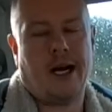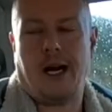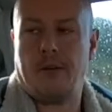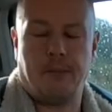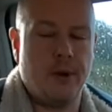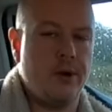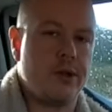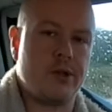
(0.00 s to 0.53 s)
I
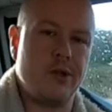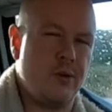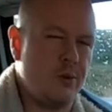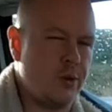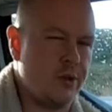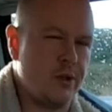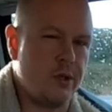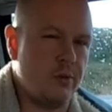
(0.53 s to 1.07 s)
personally
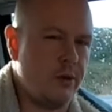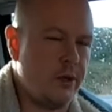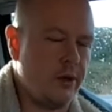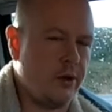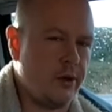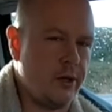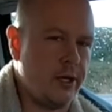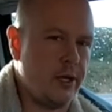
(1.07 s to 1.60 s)
wouldn't do it,
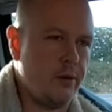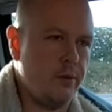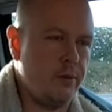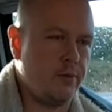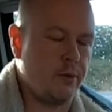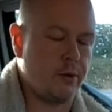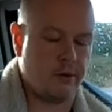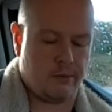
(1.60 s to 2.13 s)
not
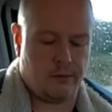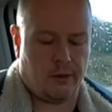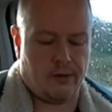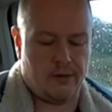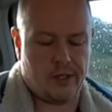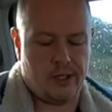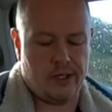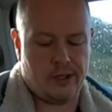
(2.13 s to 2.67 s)
now, but
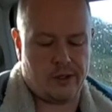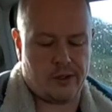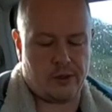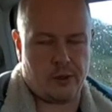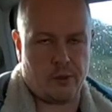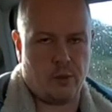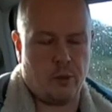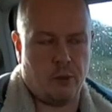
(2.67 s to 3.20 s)
obviously this
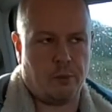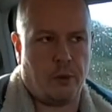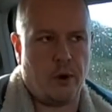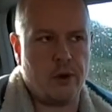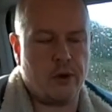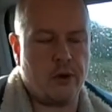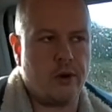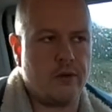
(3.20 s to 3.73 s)
is the whole
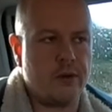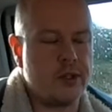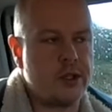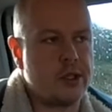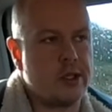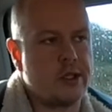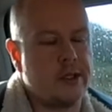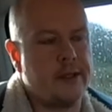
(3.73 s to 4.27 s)
point of it.